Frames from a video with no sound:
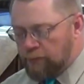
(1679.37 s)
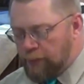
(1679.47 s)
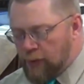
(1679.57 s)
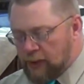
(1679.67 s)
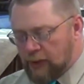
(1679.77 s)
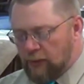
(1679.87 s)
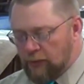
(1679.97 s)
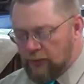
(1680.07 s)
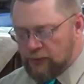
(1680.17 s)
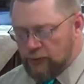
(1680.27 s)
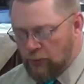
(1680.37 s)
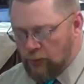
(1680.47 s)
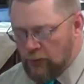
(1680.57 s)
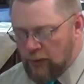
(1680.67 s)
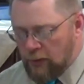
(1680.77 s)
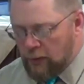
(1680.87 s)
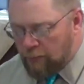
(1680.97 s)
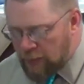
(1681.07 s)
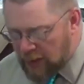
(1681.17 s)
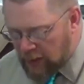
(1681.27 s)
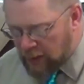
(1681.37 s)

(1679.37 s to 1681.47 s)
book, in a, in a scroll, May